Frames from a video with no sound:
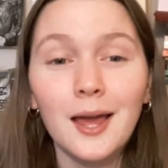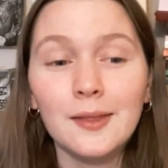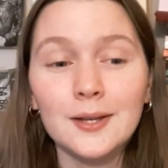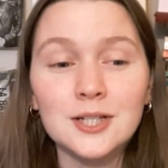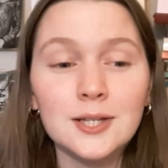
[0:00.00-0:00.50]

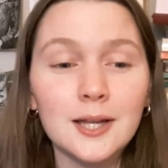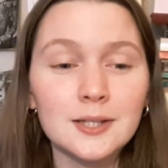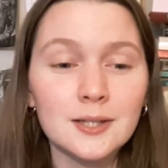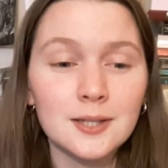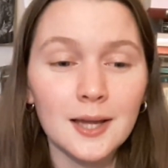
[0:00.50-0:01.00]
And then she
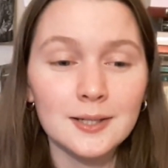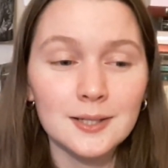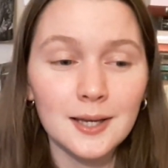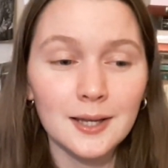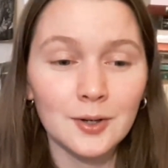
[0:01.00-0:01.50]
gets this
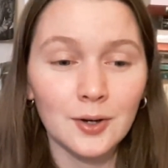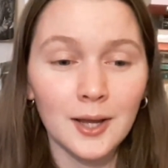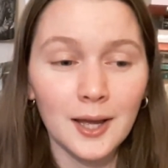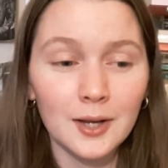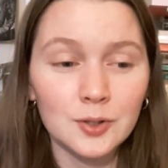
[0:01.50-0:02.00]
idea in her
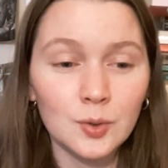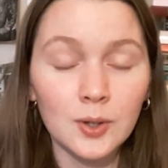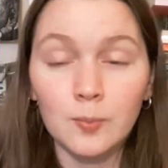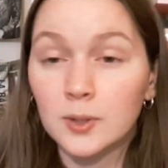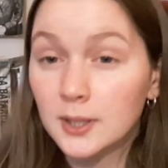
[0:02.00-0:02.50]
head to
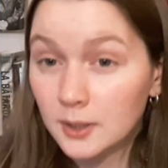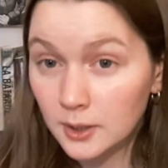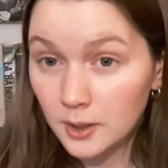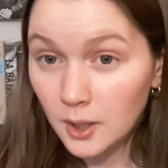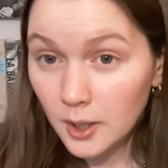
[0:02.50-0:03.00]

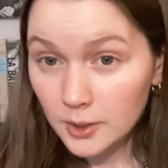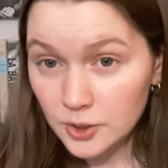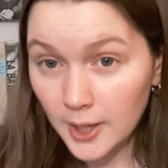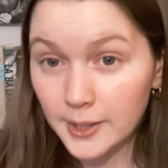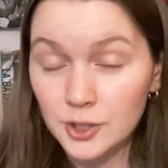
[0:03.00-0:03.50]
completely
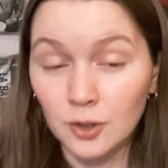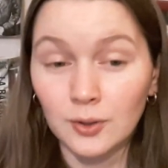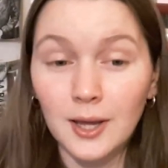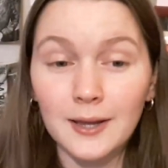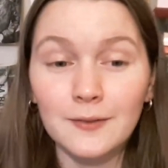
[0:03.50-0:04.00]
change her
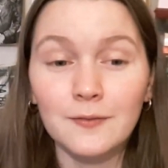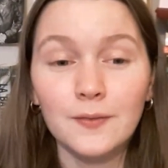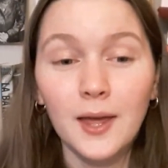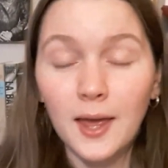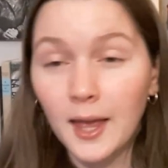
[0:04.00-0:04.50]

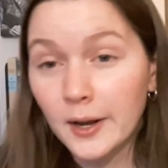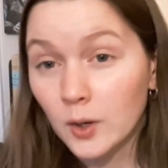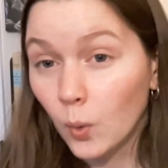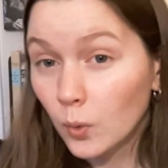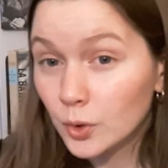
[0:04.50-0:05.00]
life, and
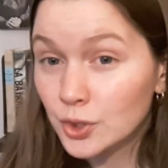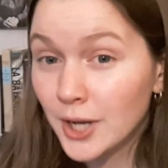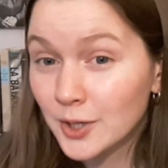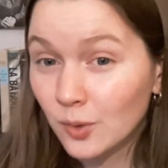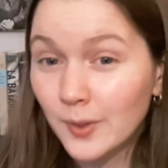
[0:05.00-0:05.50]
an older
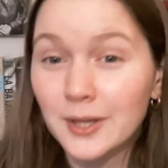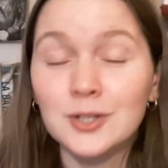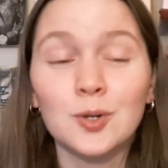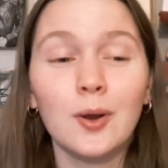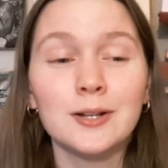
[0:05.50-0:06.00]

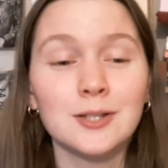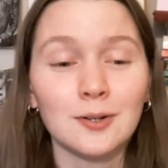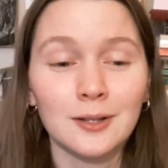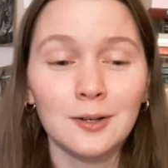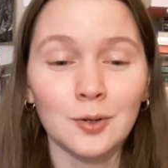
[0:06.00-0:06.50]
gentleman joins
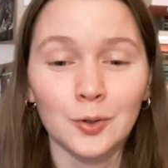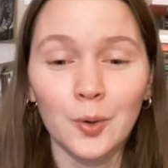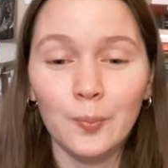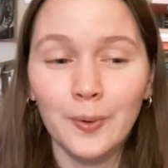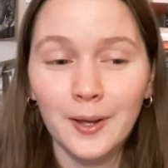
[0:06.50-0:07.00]
their little
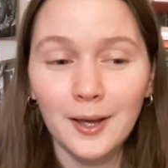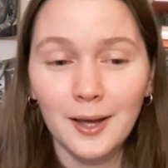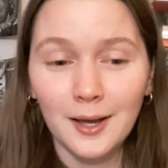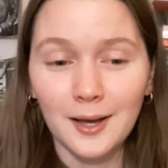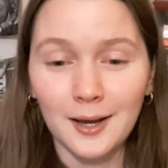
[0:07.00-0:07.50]
group,
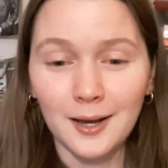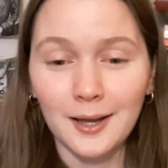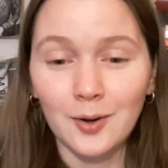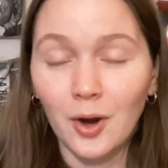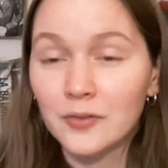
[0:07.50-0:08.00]

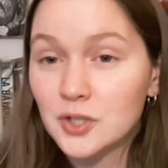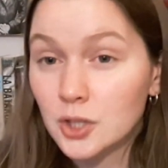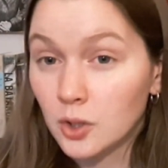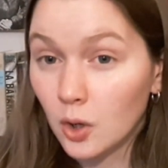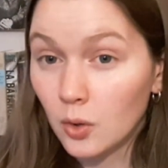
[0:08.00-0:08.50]
and off
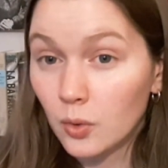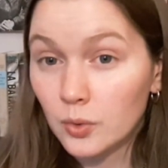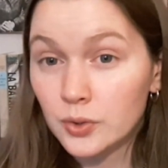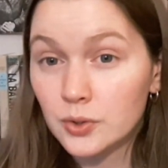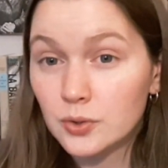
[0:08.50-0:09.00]
she
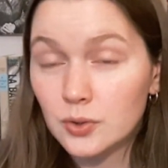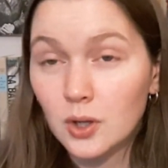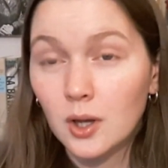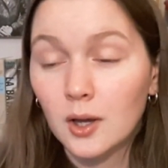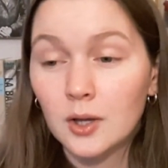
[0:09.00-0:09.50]

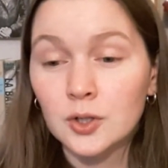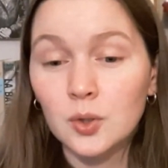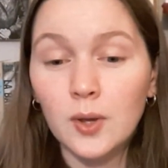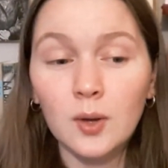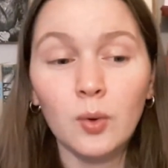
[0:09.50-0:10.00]
goes,
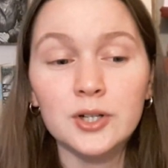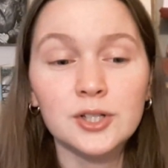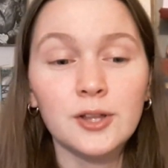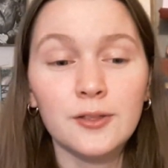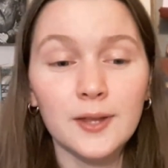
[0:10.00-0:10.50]
doing what
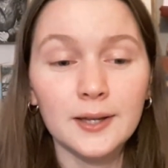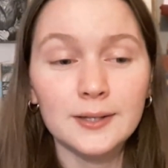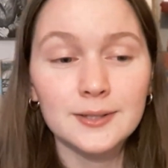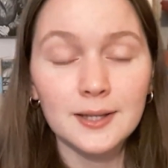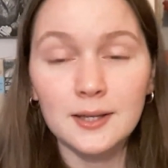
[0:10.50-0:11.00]
she
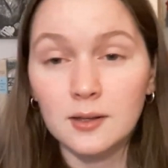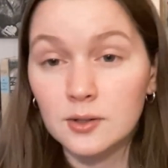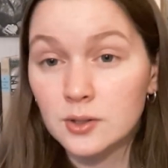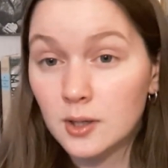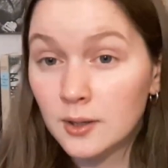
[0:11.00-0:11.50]
thinks
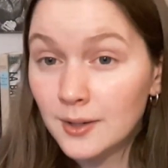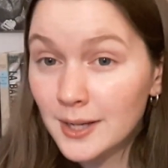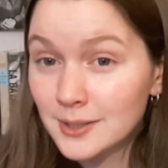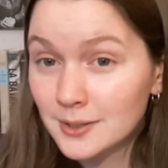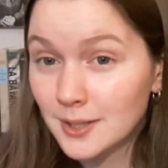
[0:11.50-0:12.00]
is
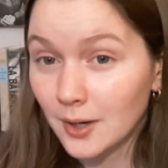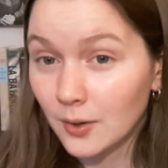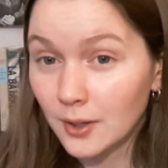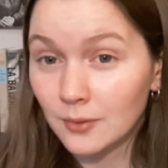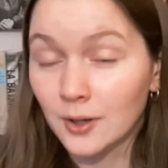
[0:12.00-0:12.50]

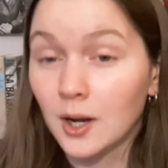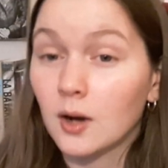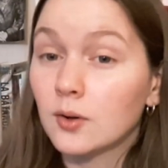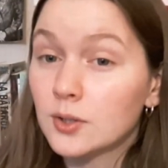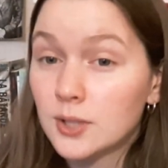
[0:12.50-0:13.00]
necessary,
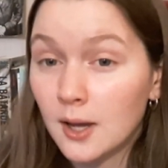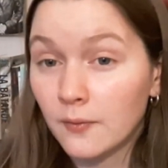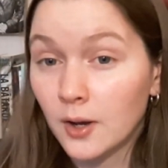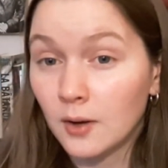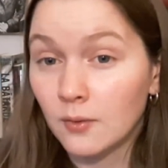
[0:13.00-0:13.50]
regardless
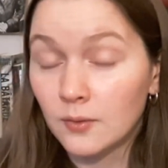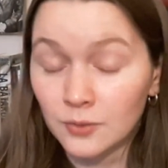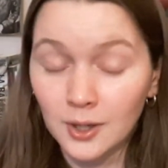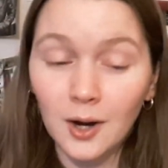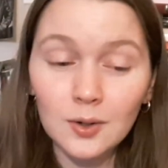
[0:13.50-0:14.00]

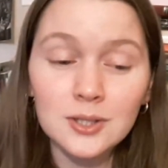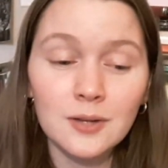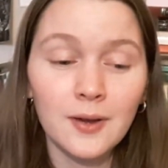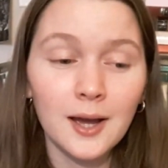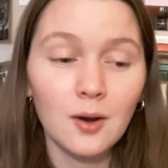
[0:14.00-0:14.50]

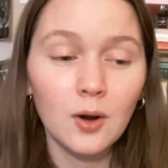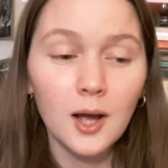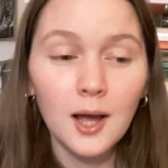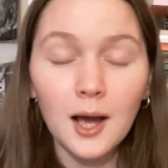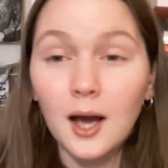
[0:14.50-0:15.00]
of how
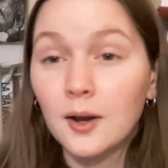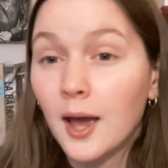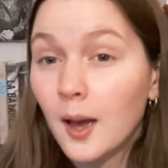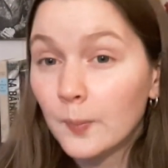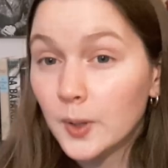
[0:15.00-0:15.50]

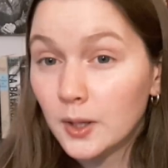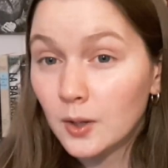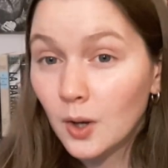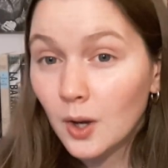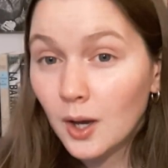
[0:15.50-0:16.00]

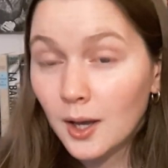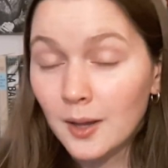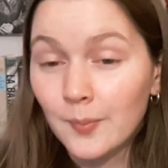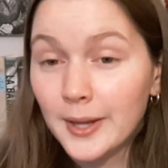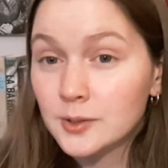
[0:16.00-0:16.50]
unhappy
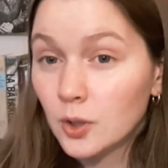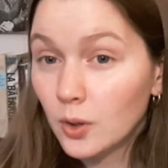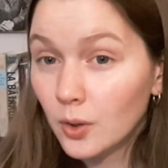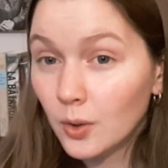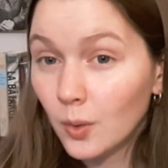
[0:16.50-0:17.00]
it makes
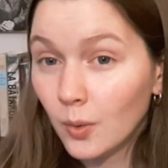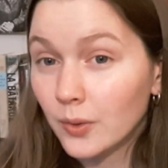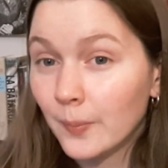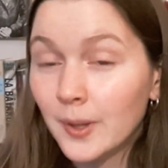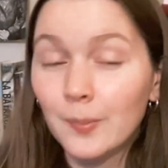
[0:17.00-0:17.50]
her or
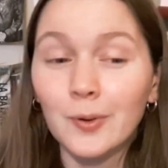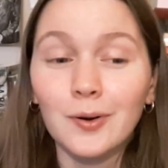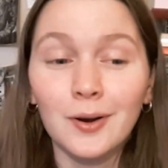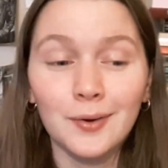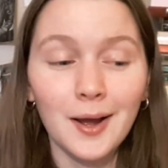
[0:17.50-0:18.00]
the
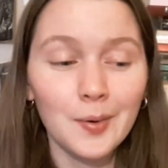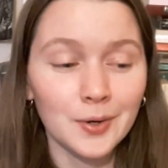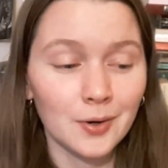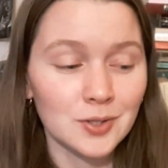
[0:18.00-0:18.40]
people around her.